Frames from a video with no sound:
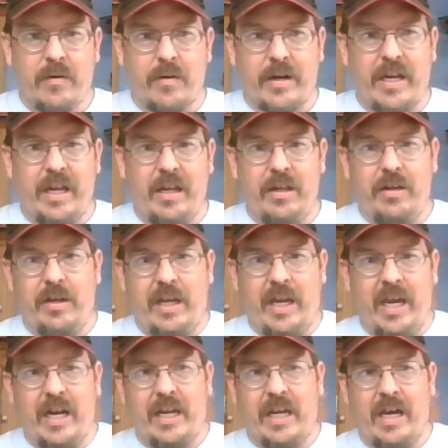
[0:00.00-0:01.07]
or you
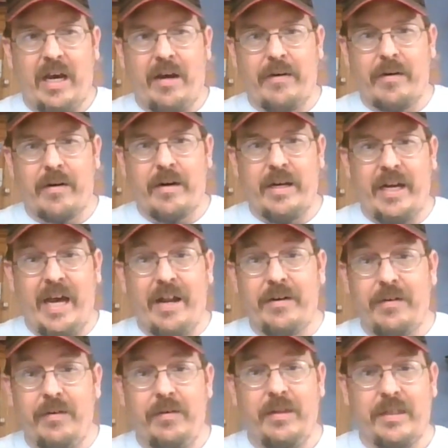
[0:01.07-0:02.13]
can encounter, and how
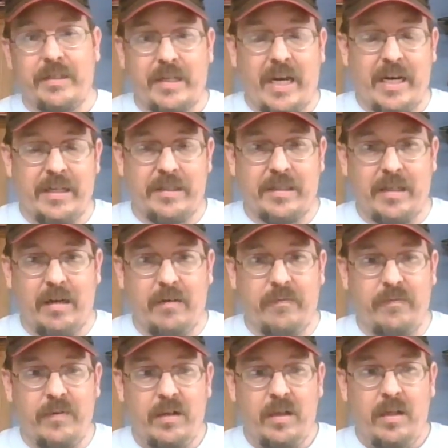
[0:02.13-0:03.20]
to do this kind of
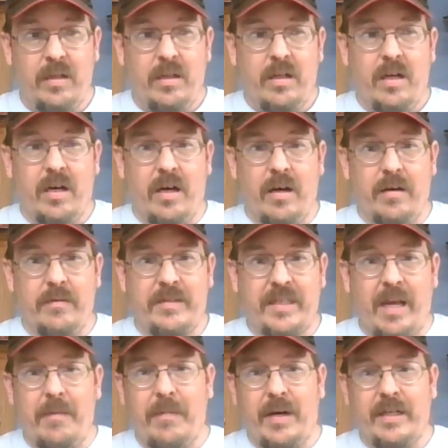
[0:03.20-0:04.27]
stuff
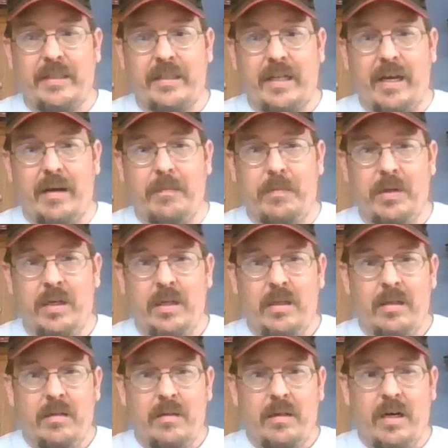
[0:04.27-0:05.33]
step by step,
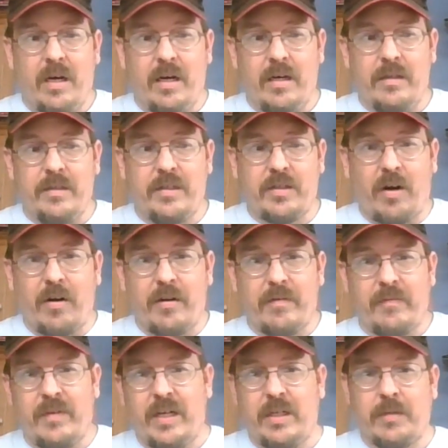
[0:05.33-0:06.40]
start
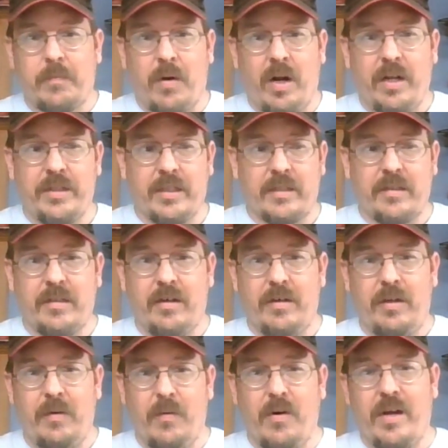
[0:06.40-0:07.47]
to finish project. So
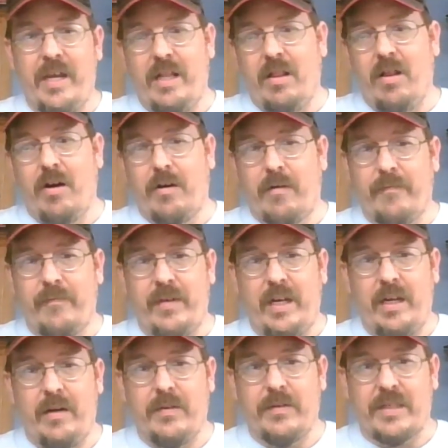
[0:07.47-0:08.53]
you will get longer
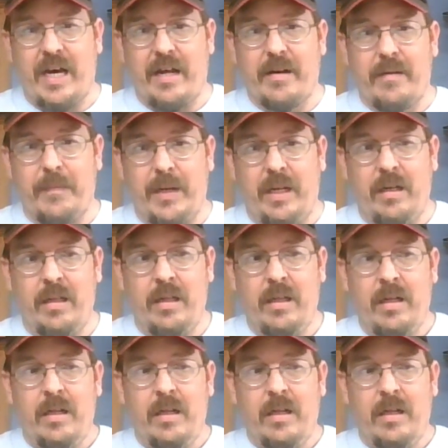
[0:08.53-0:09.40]
videos out of me.